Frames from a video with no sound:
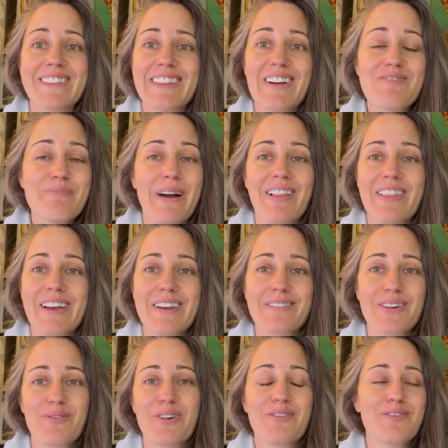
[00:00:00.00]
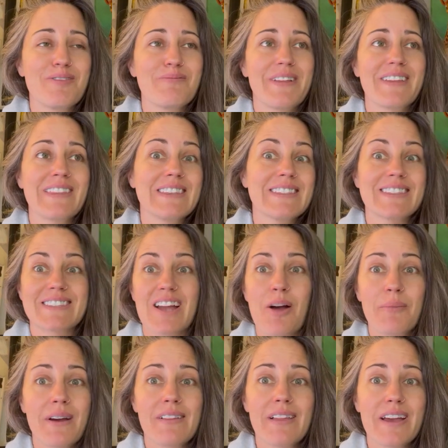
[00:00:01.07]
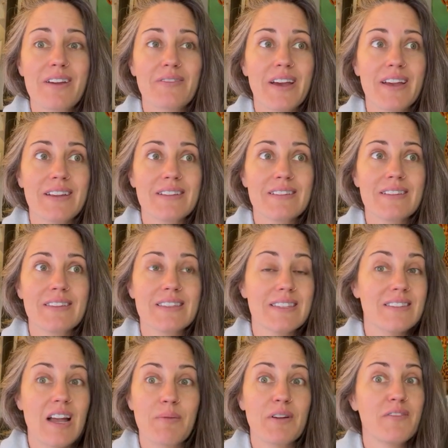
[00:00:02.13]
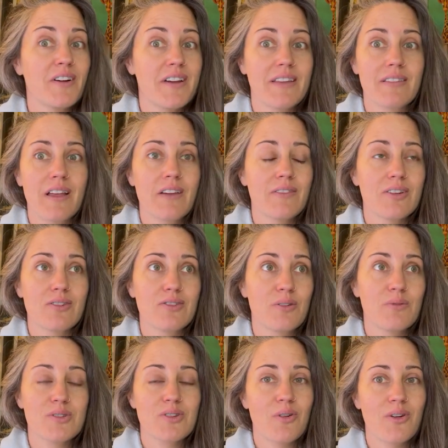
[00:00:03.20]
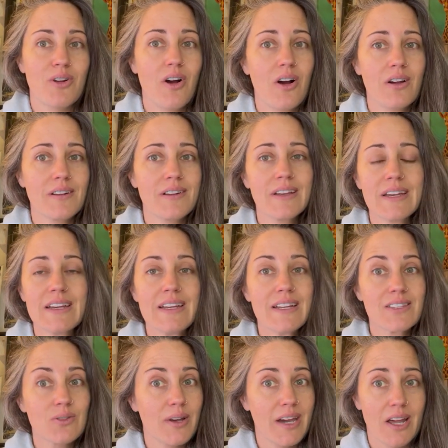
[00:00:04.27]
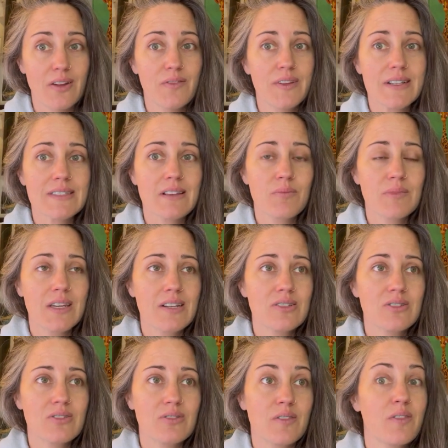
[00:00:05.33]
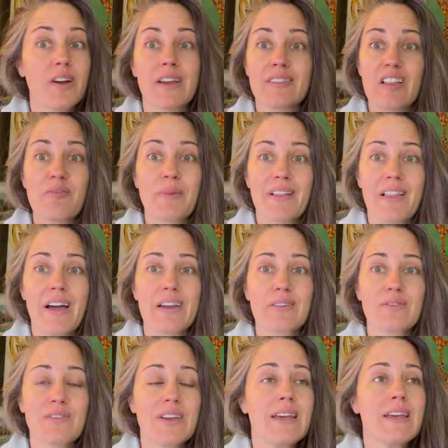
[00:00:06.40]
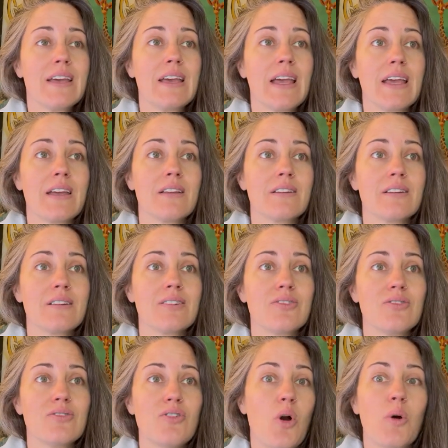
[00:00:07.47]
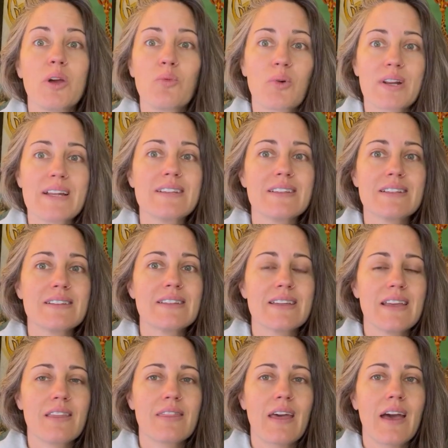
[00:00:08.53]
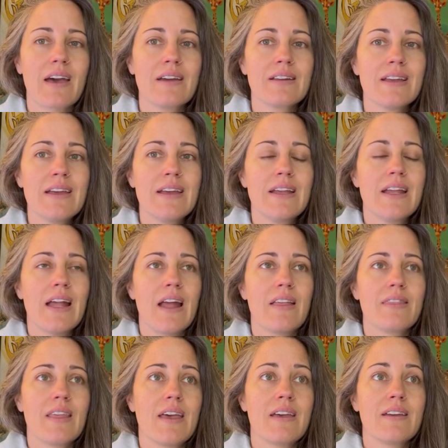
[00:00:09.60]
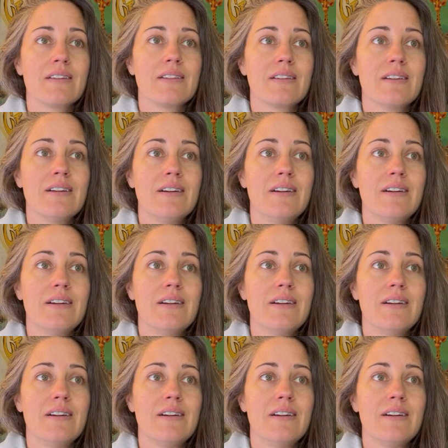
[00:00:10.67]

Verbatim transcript: love my life. I went from like this is not my life, I this is not my fucking life, I don't know what's going on. So I gotta fix something to I fucking love my life and knowing what I did to get that and then